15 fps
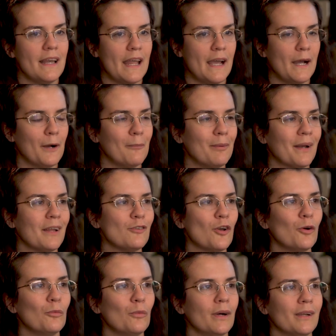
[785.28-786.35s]
now, but I
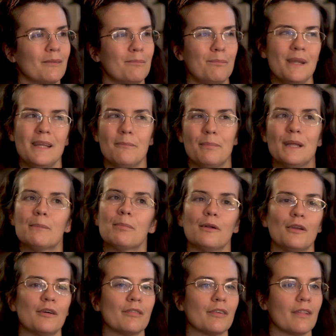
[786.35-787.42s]
don't want to beat people
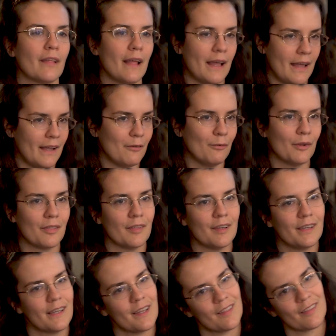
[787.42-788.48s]
over the head with
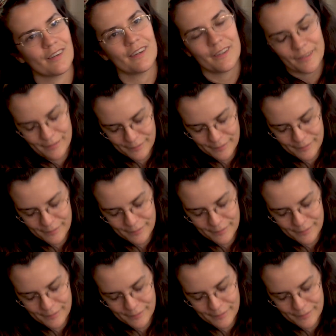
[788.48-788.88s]
it either.